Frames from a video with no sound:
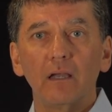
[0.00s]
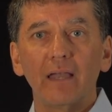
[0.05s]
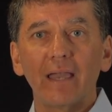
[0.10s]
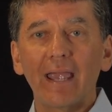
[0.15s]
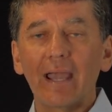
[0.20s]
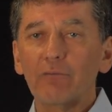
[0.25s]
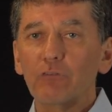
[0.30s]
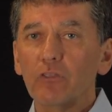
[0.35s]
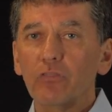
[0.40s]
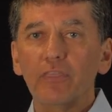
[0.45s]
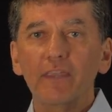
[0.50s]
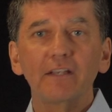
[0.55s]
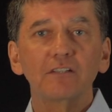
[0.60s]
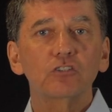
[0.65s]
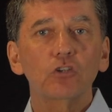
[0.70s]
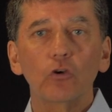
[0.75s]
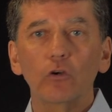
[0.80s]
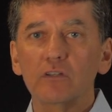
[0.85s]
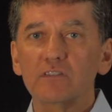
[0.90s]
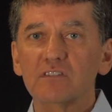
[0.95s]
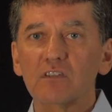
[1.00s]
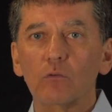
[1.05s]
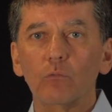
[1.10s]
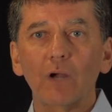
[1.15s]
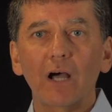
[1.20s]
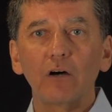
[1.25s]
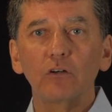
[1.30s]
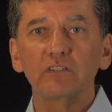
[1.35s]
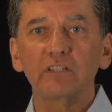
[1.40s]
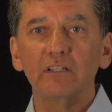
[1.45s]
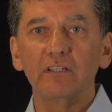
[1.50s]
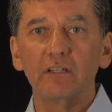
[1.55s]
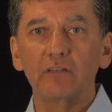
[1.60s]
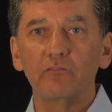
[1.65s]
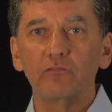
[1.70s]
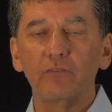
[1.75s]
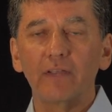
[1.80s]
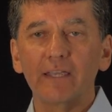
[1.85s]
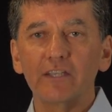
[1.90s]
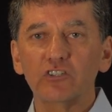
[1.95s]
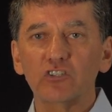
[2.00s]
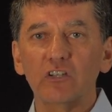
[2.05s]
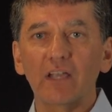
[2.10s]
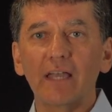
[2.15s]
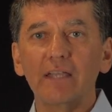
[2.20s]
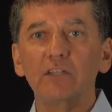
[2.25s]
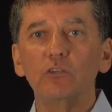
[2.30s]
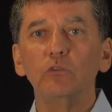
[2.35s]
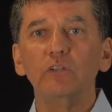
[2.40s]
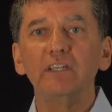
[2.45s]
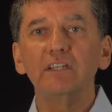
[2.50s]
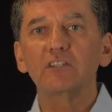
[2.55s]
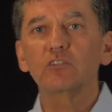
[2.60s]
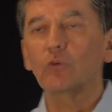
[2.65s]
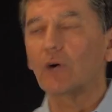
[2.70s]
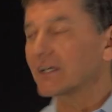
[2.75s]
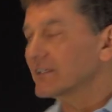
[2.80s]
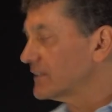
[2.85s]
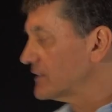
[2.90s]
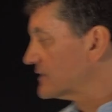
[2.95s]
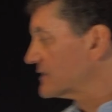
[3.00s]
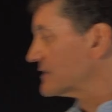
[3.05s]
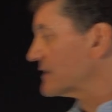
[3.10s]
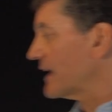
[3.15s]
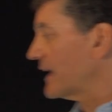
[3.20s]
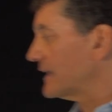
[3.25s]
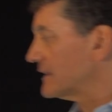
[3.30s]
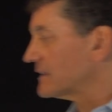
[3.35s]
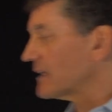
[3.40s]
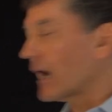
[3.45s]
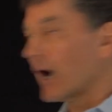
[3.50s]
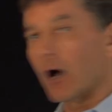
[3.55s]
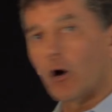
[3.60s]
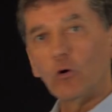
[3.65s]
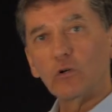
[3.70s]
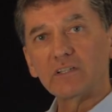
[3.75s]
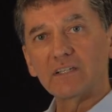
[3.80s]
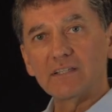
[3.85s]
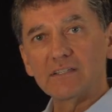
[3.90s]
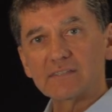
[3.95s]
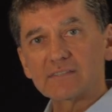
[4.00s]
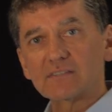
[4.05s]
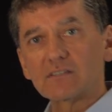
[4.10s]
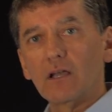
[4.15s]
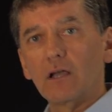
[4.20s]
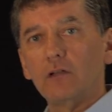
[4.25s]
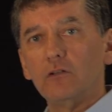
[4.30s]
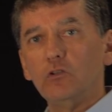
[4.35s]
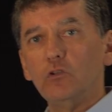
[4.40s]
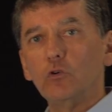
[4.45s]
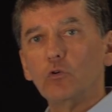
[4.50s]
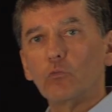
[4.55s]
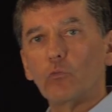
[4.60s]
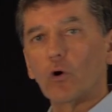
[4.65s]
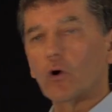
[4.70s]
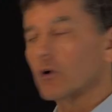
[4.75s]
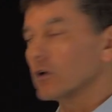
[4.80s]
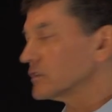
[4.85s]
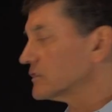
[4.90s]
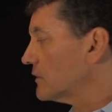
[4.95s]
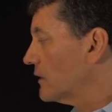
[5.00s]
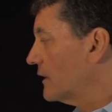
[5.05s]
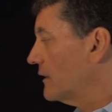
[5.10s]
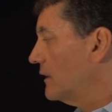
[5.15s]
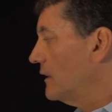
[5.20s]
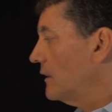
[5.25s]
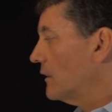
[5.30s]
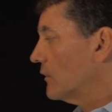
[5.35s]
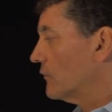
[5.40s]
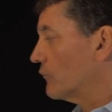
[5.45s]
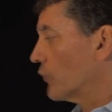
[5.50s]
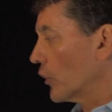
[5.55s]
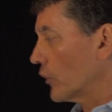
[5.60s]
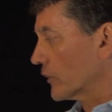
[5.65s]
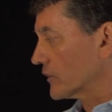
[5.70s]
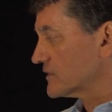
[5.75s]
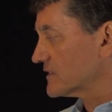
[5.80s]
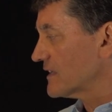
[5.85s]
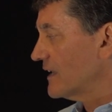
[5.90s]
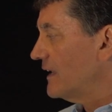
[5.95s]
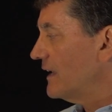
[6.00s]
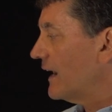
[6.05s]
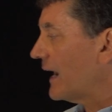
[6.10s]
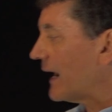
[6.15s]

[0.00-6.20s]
Everything turns around in inflation and you need to understand how this new world works.